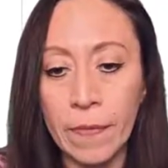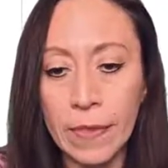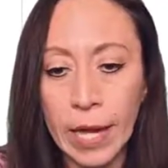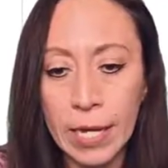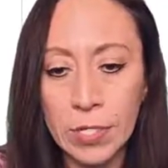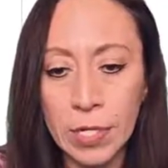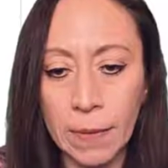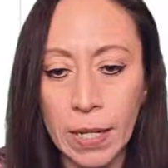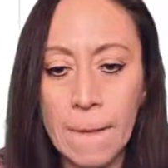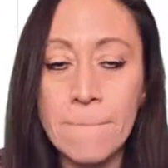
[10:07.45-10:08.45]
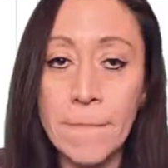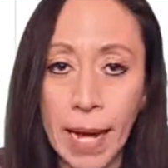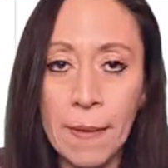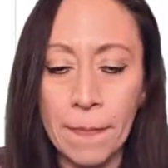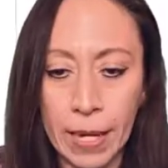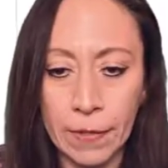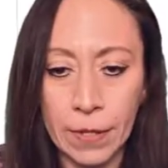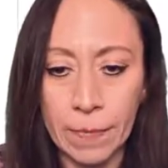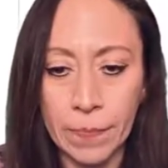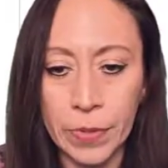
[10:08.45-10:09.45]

That is gonna be my path.